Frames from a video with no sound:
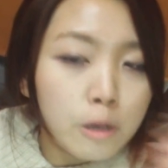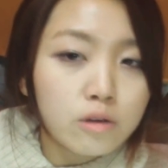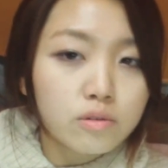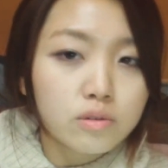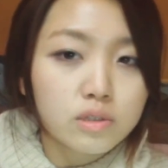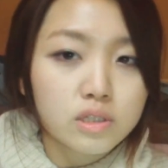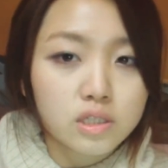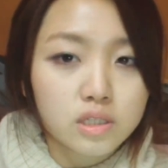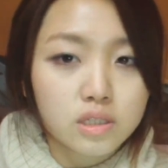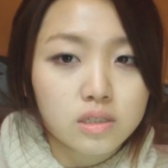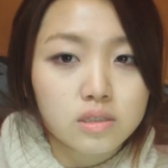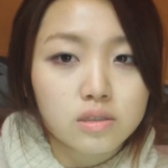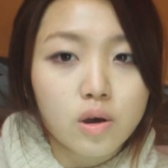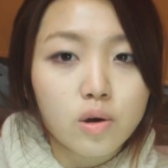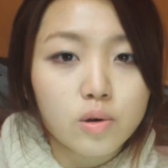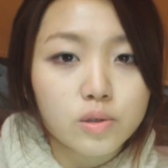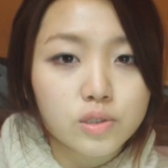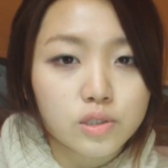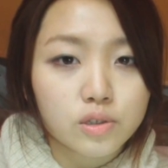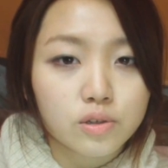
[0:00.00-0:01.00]
which is
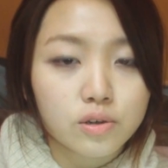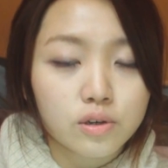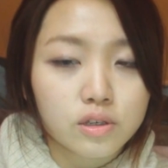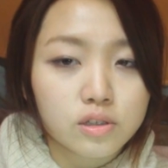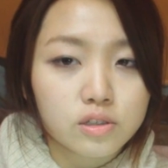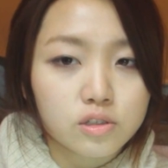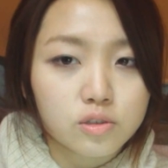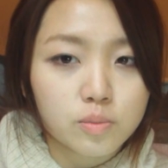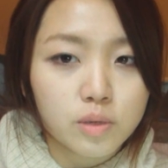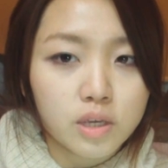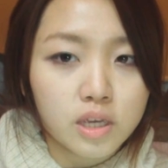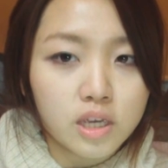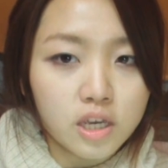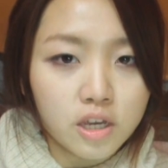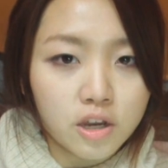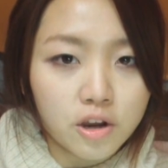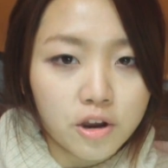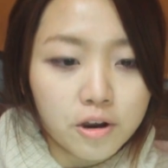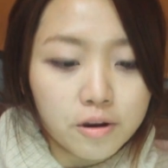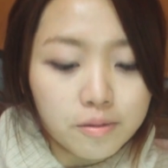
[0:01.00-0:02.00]
also going to be
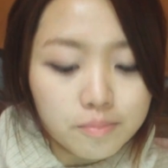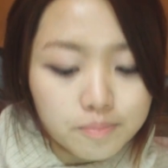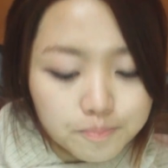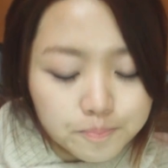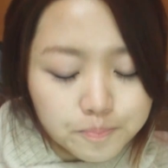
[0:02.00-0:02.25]
here.